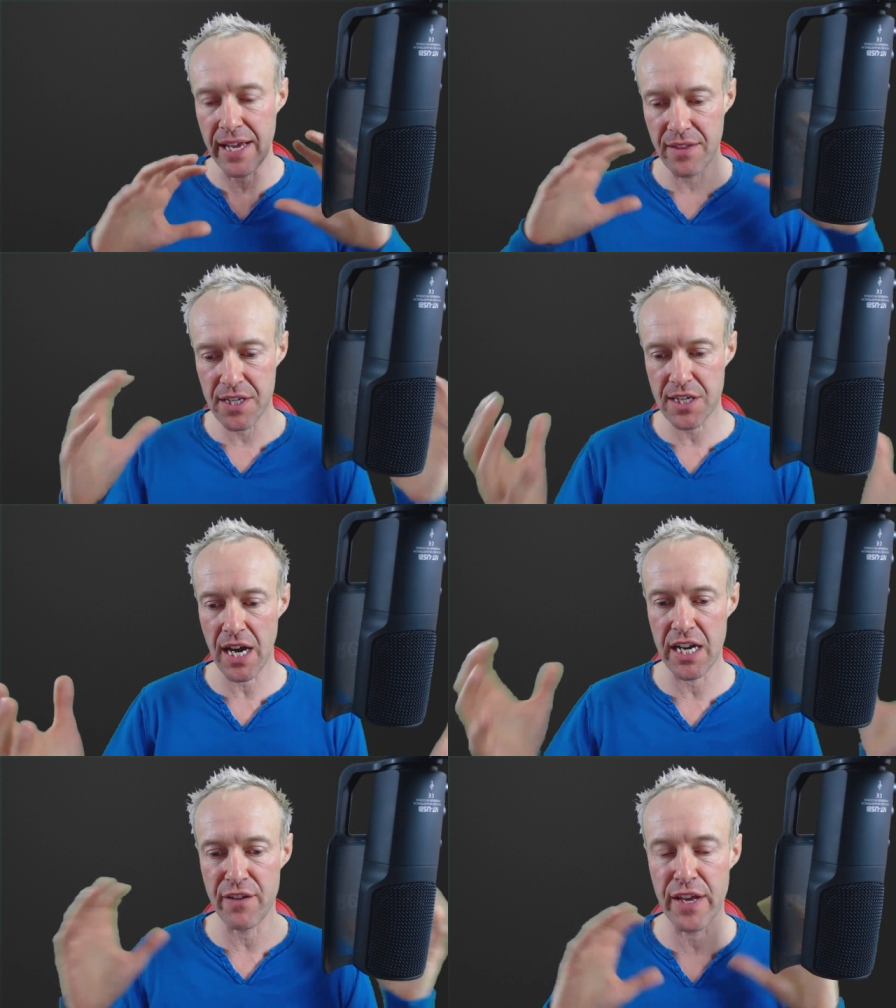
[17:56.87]
in this
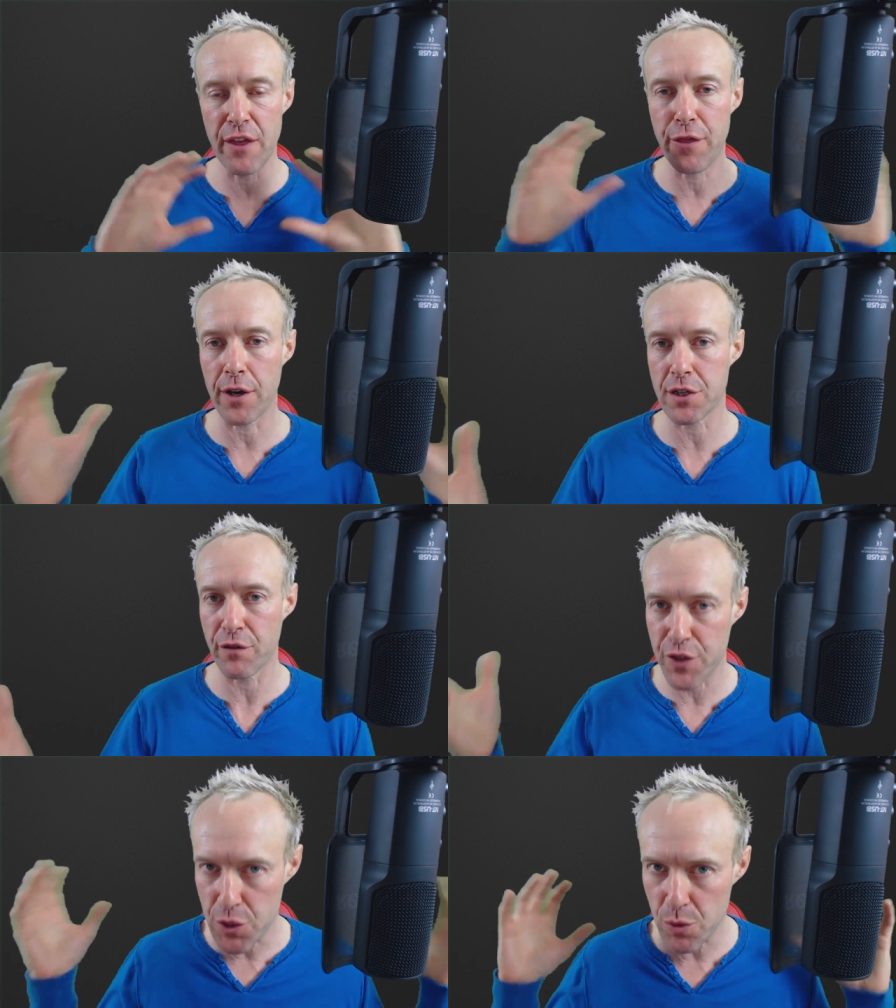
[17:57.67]
kind of
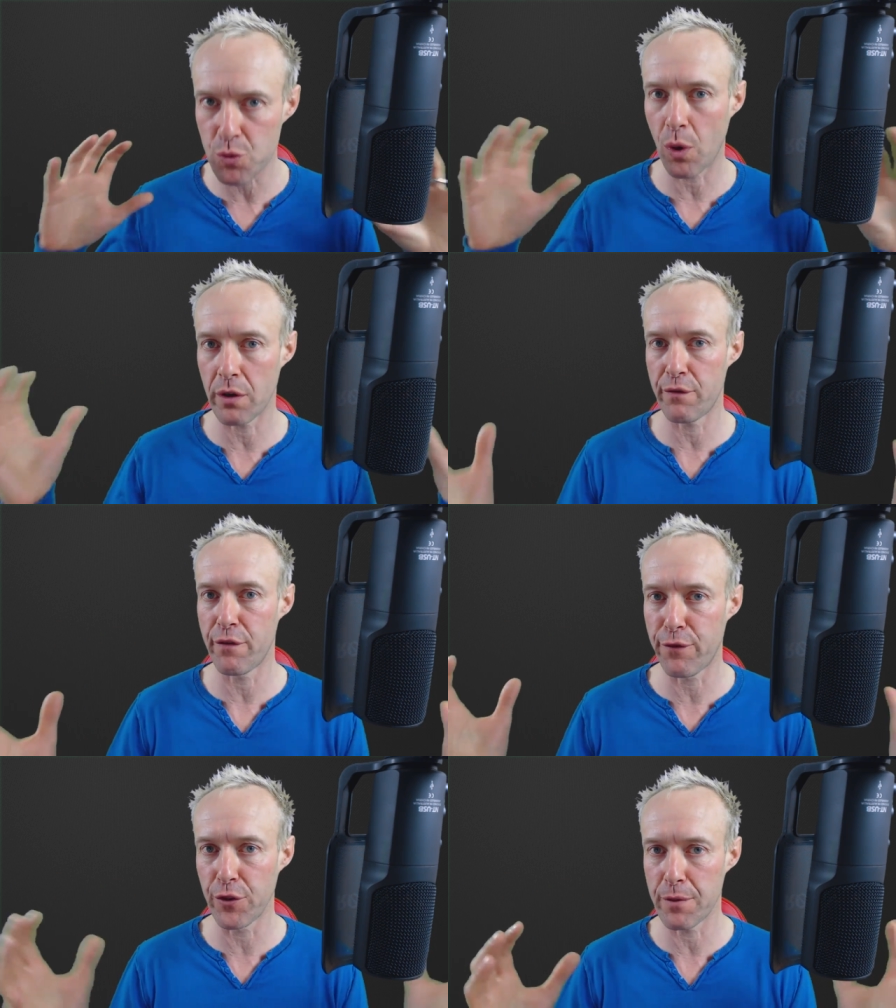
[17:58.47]
ethos of this was one
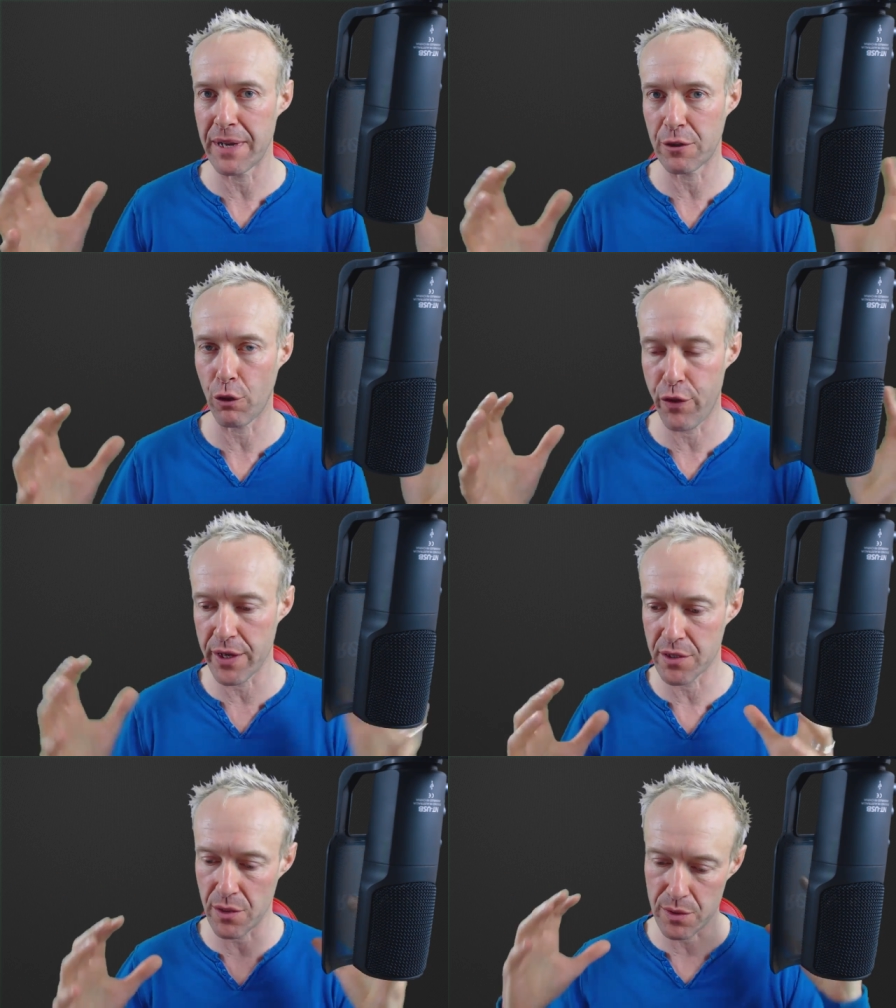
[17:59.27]
of the fundamental
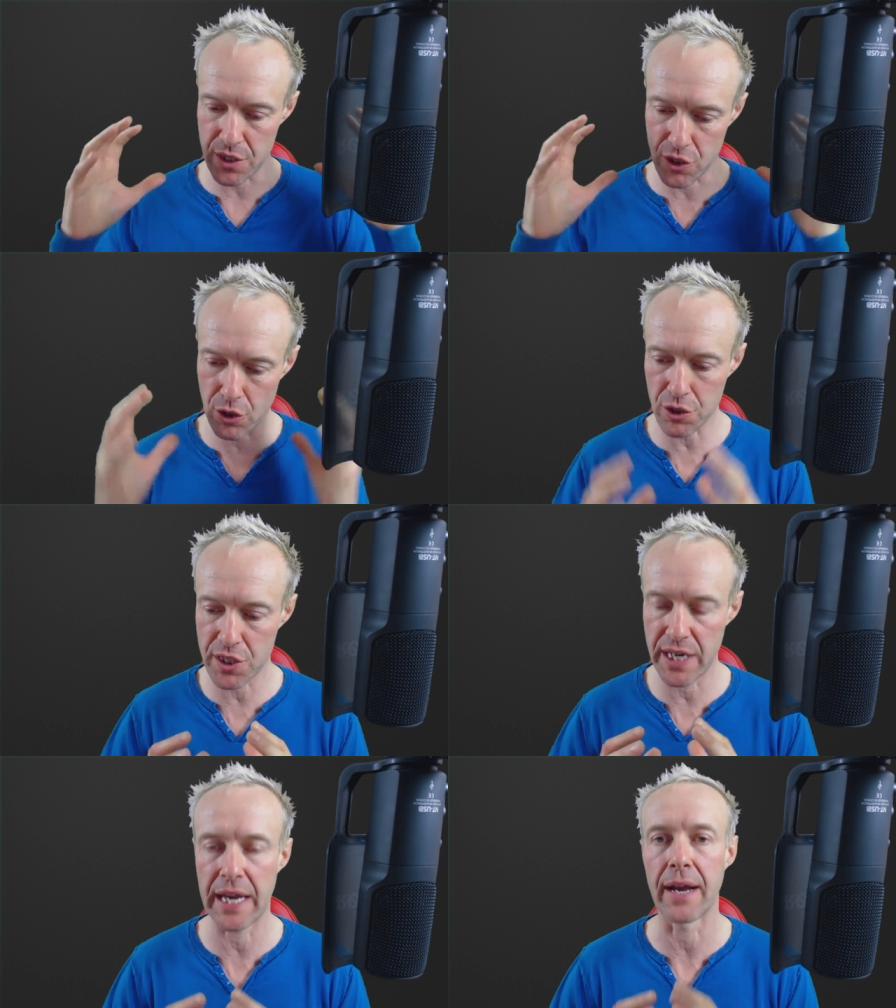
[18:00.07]
things they were
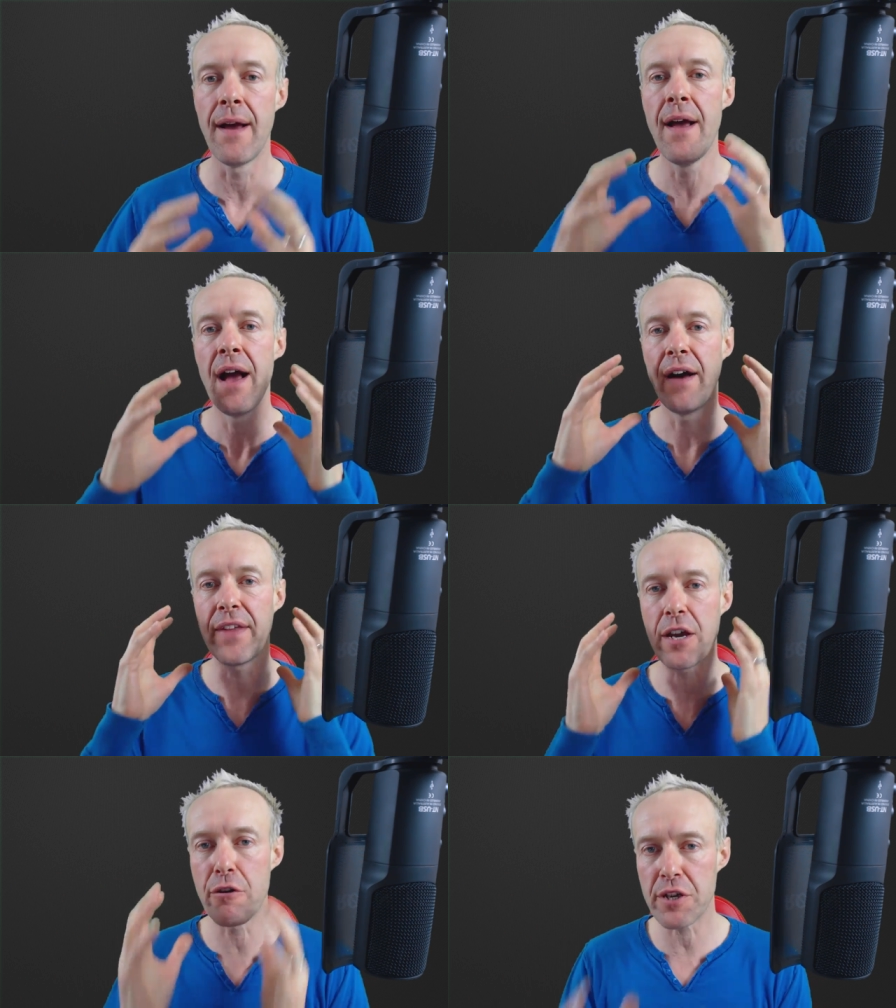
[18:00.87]
discussing.
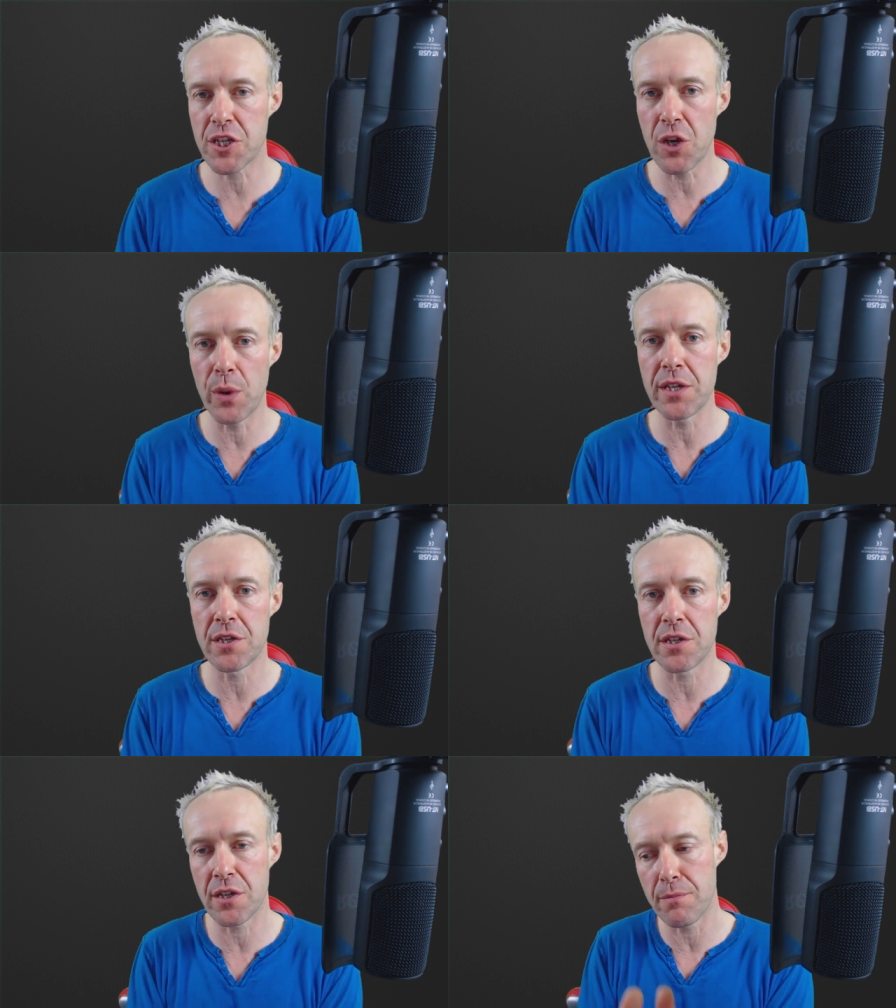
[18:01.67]
And then Kristi
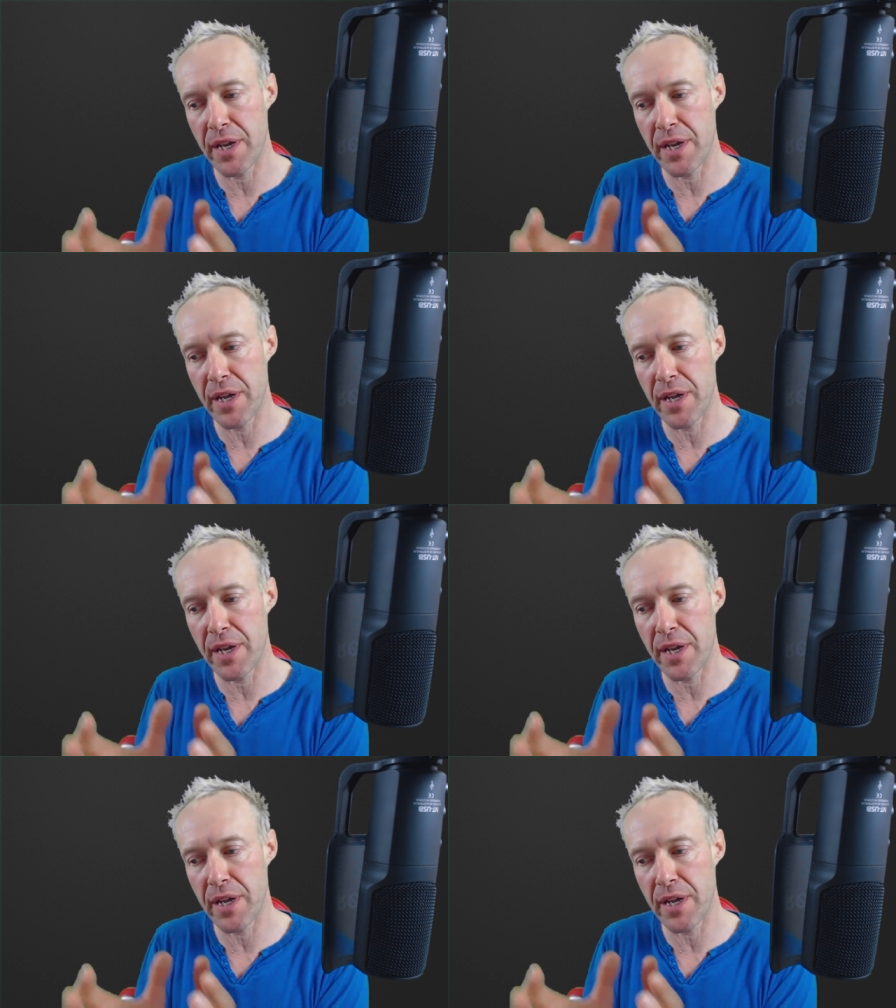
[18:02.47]
Winters